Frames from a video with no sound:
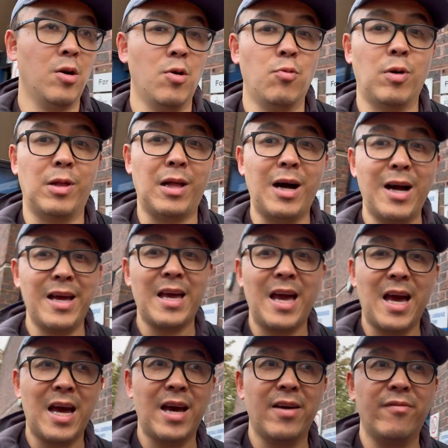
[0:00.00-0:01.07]
Well, I
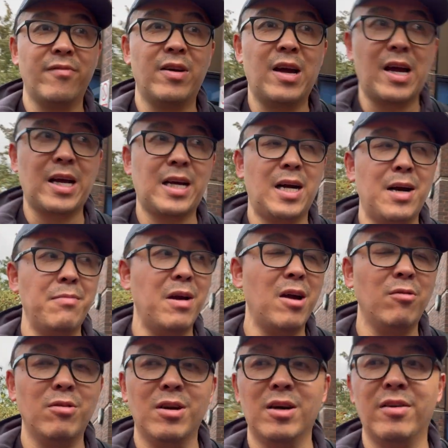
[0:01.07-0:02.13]
have come
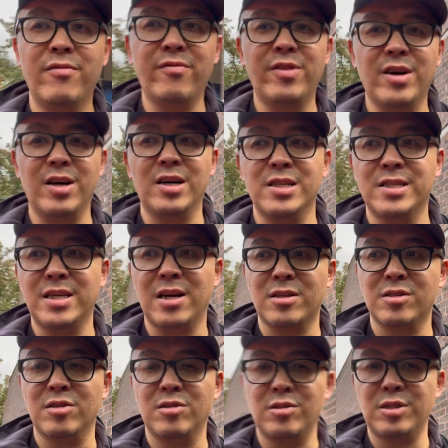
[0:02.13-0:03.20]
out of the
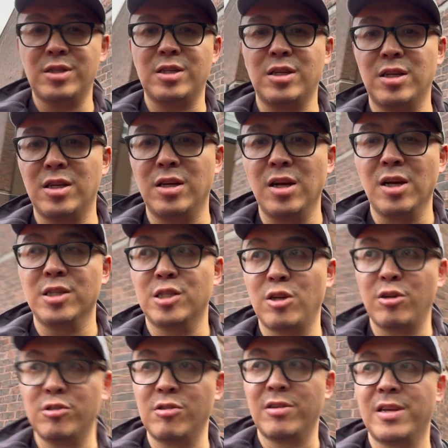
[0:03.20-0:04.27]
doctor's
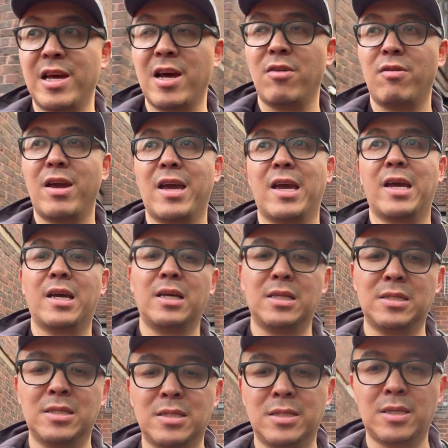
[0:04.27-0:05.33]
surgery now,
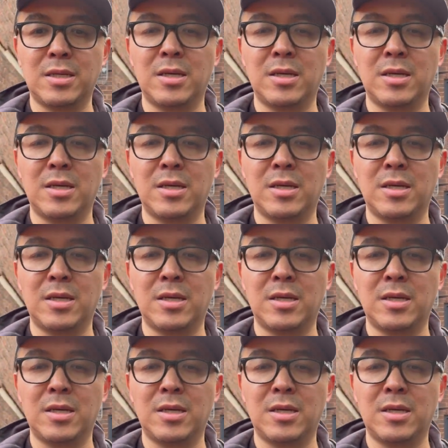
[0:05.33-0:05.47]
and